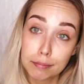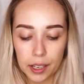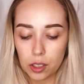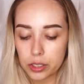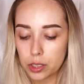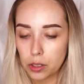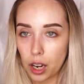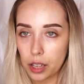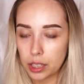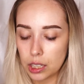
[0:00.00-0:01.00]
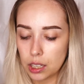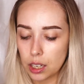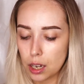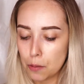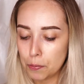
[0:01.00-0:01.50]
I also got
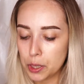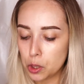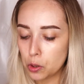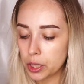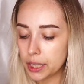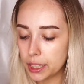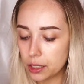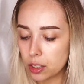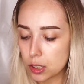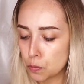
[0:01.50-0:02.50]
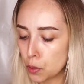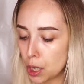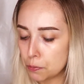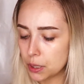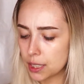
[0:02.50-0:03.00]
the Pure Heals
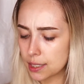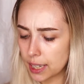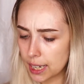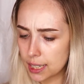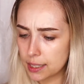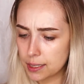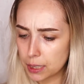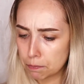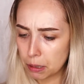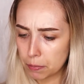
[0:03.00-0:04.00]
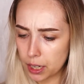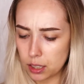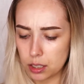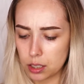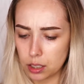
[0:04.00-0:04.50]
Propolis 80 Sleeping
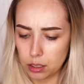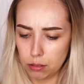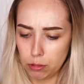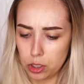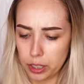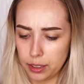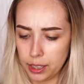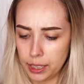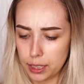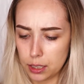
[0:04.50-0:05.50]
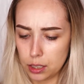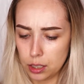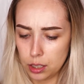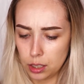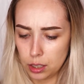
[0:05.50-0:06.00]
Mask, which I think
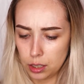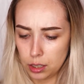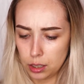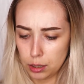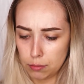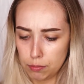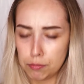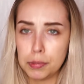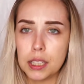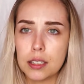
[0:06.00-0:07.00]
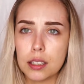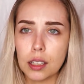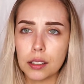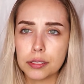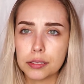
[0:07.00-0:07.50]
is bee
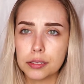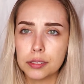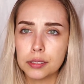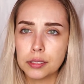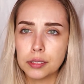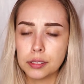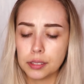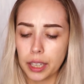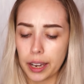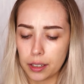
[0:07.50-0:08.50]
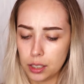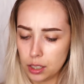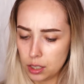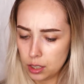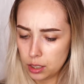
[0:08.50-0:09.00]
stuff. Yeah.
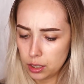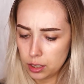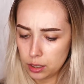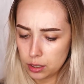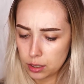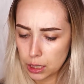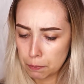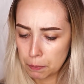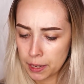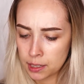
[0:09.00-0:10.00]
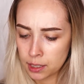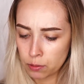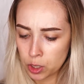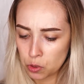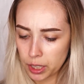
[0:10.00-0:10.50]
Sleeping mask
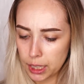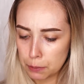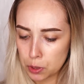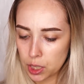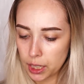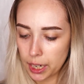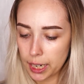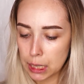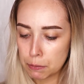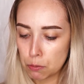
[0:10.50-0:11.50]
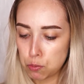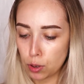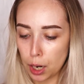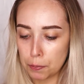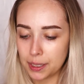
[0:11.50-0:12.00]
enriched with 80% honeybee
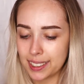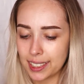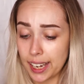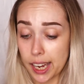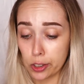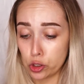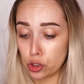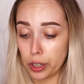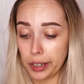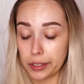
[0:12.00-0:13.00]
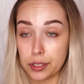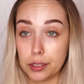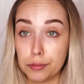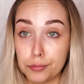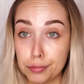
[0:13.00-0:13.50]
propolis extract.